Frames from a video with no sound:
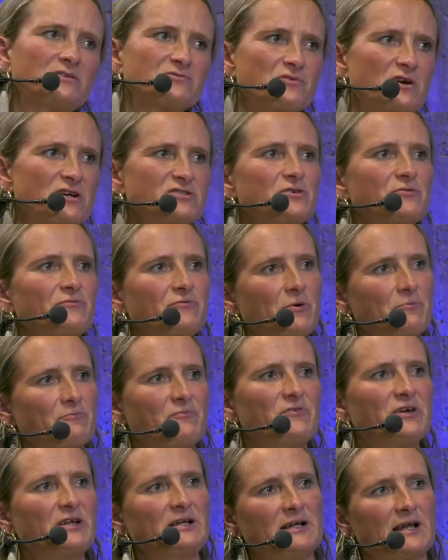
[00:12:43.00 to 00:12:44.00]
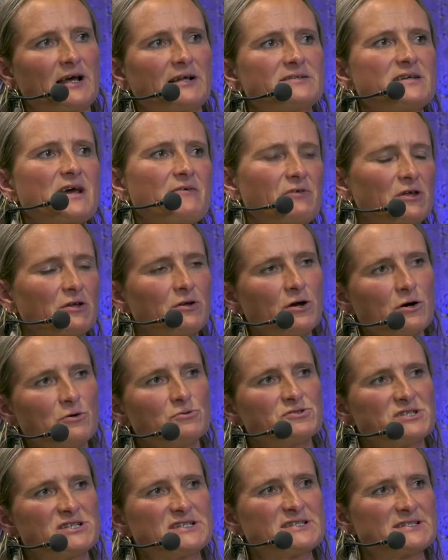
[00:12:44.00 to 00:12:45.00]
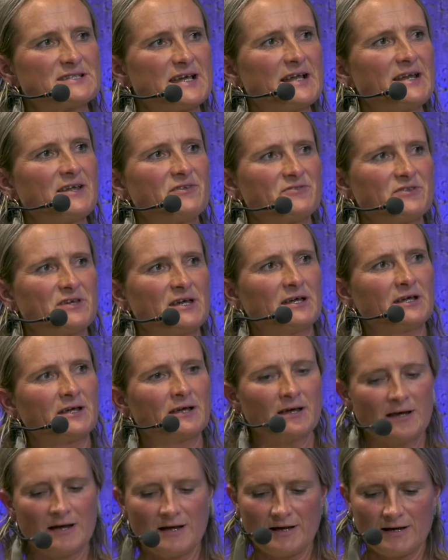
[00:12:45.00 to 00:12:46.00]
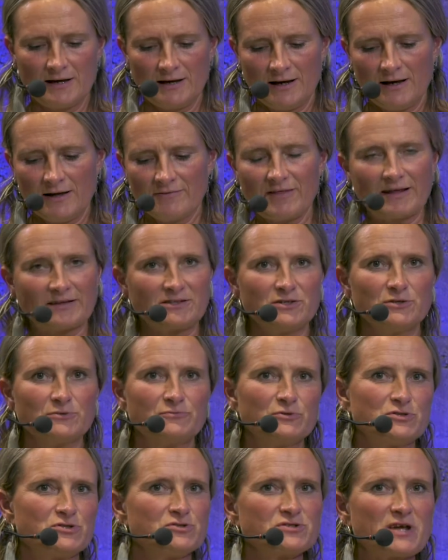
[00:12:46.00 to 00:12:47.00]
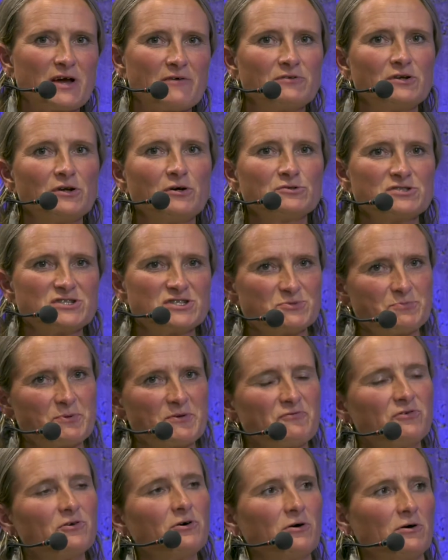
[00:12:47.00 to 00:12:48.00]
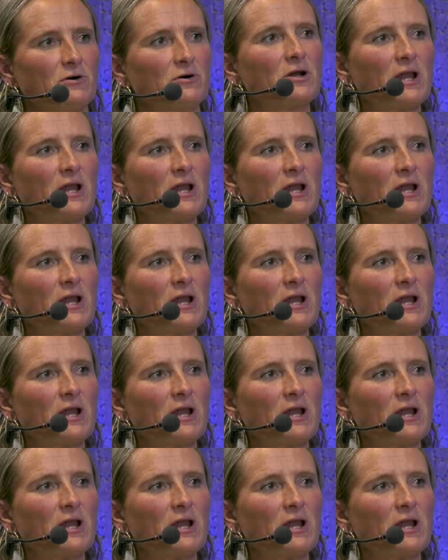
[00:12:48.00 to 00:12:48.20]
Russia from Finland, have you noticed anything that you wouldn't have noticed before?